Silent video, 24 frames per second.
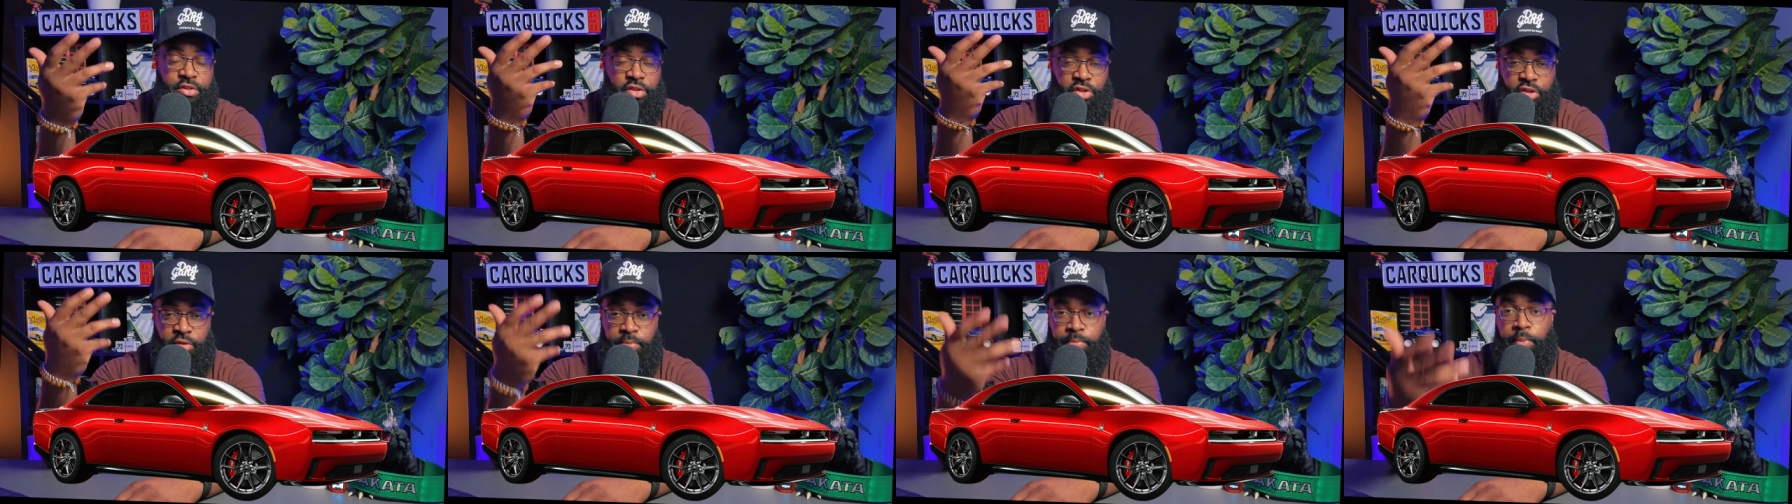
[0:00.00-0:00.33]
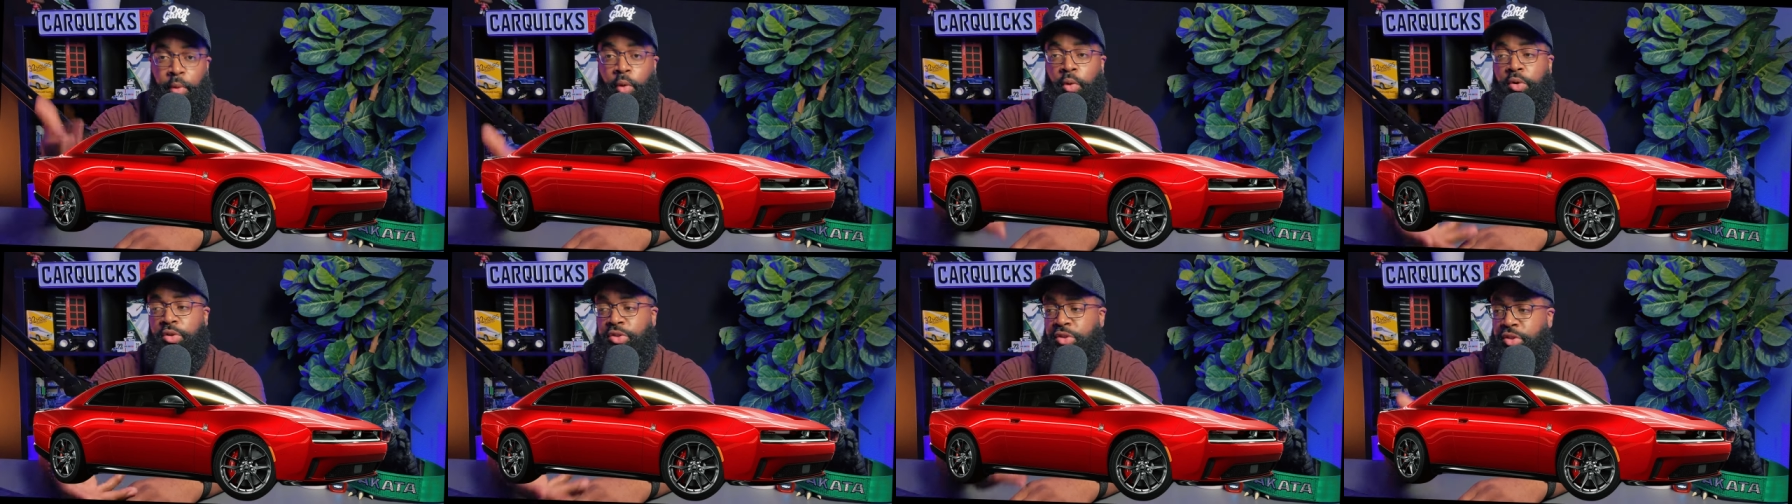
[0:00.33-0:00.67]
a
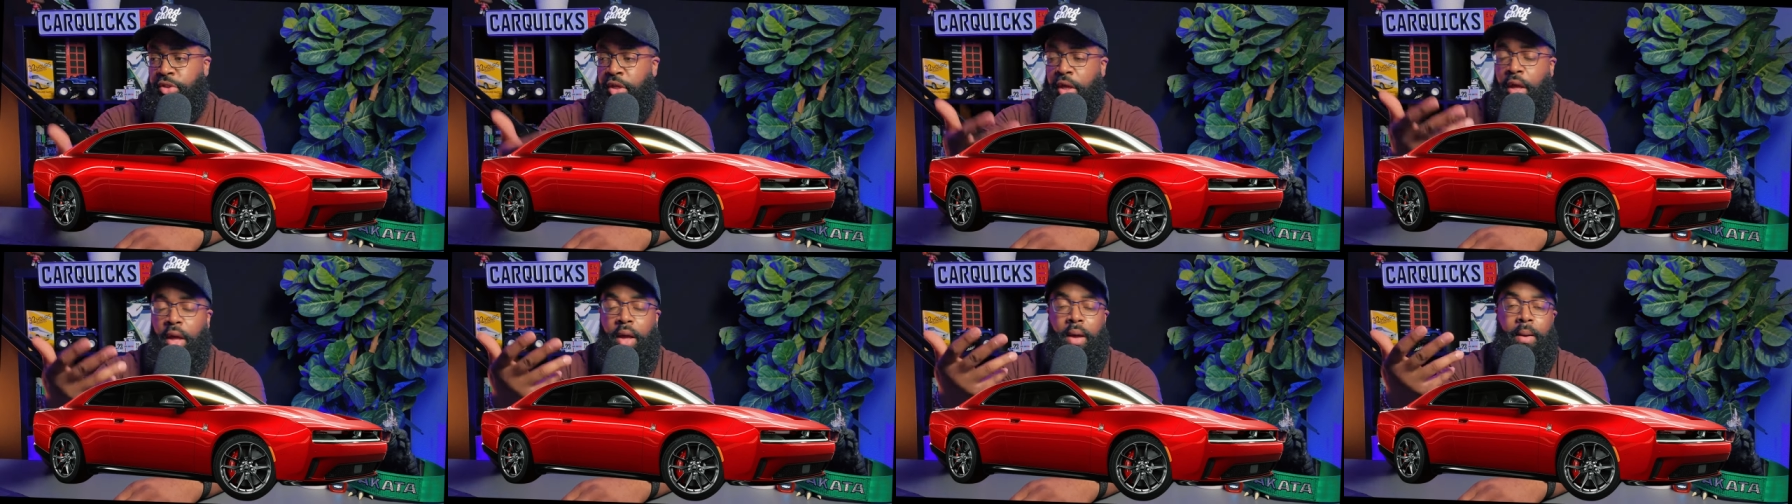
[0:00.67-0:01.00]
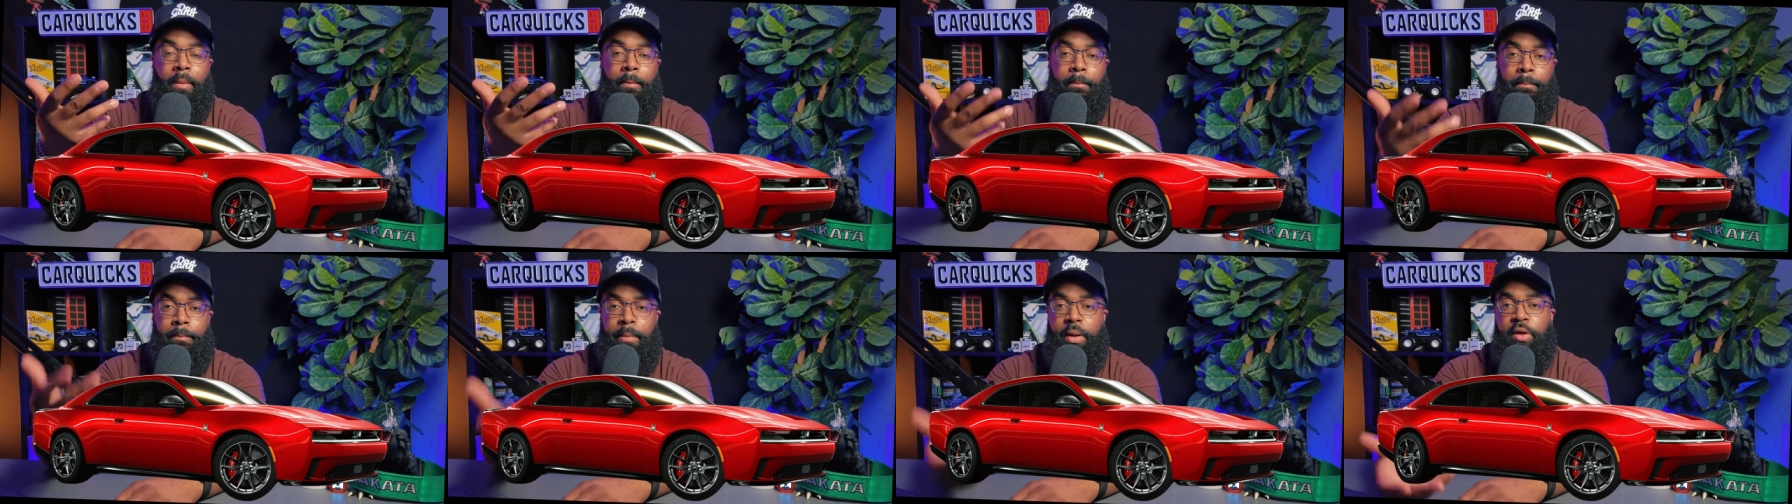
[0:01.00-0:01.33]
sports
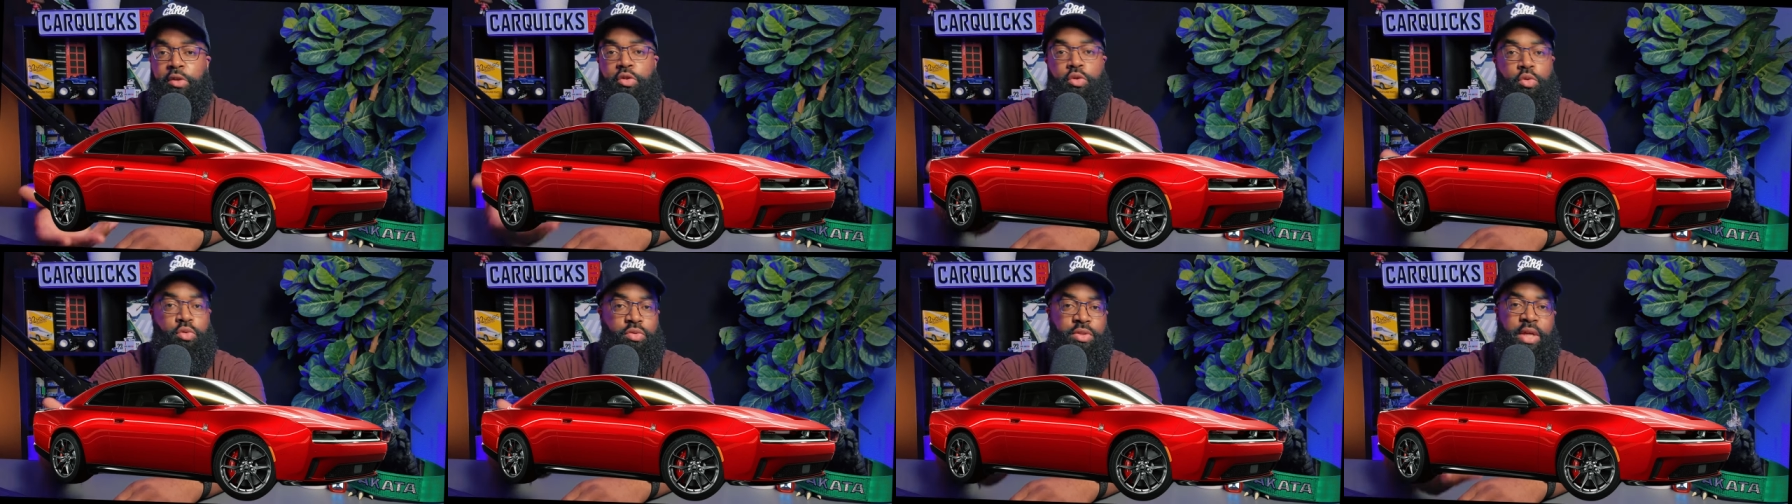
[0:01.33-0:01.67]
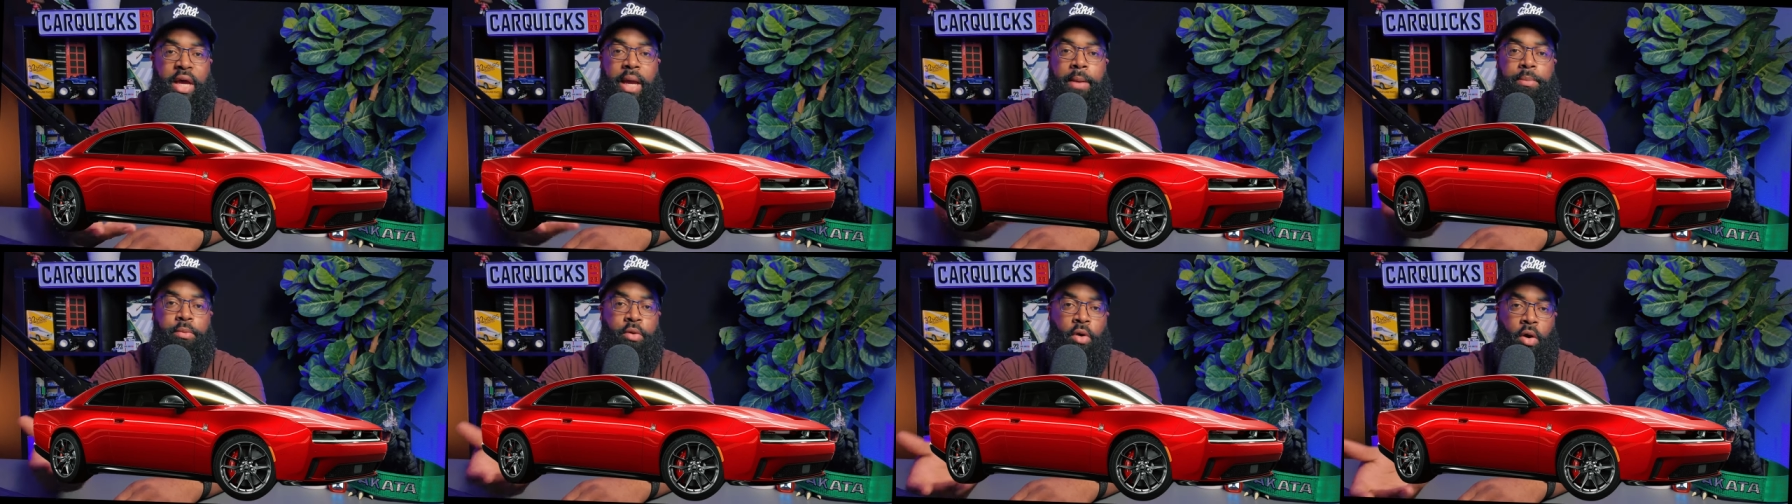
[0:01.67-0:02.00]
muscle
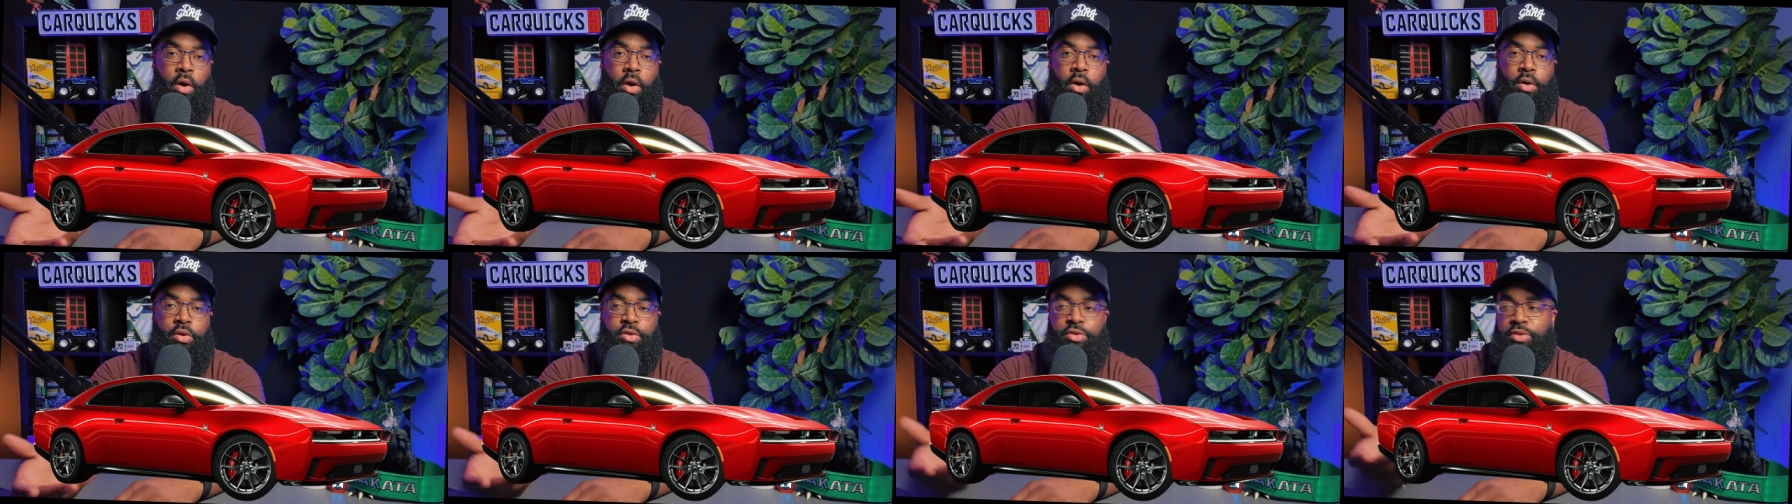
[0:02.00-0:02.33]
type car.